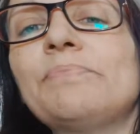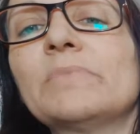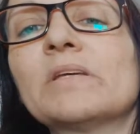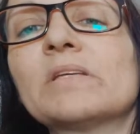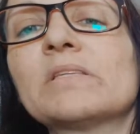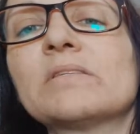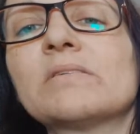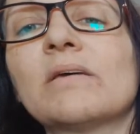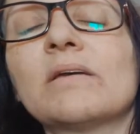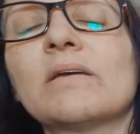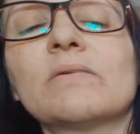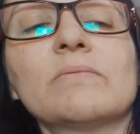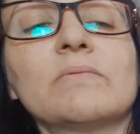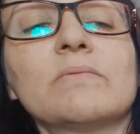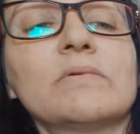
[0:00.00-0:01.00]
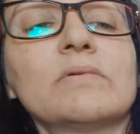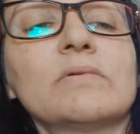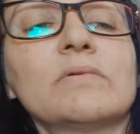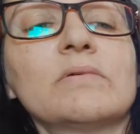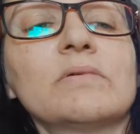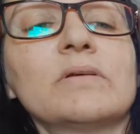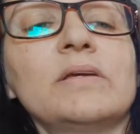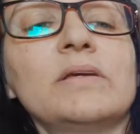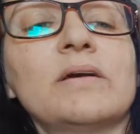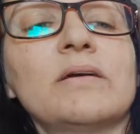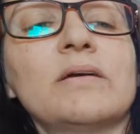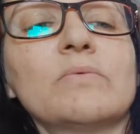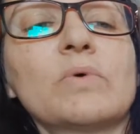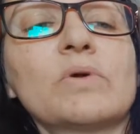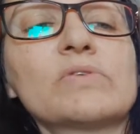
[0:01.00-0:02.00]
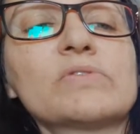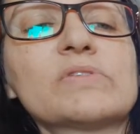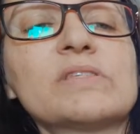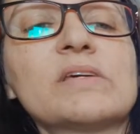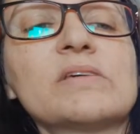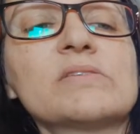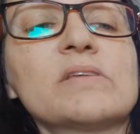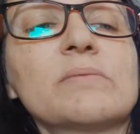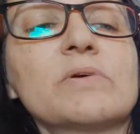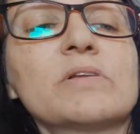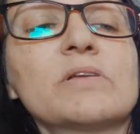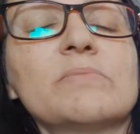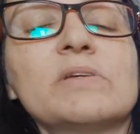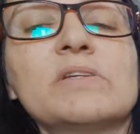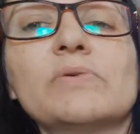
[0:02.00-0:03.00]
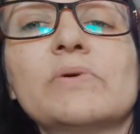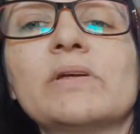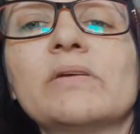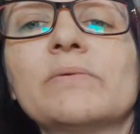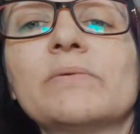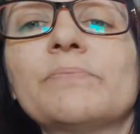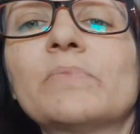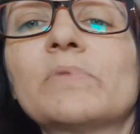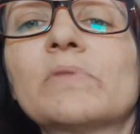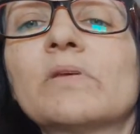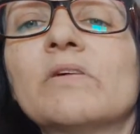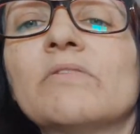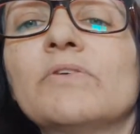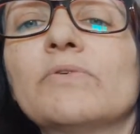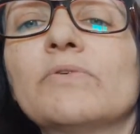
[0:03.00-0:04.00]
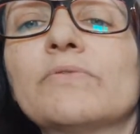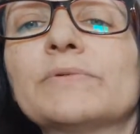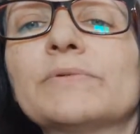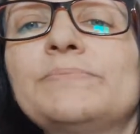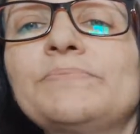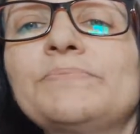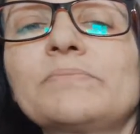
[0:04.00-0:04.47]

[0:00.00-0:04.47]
It's like, yeah, one of those things I'm going to be doing a few of them.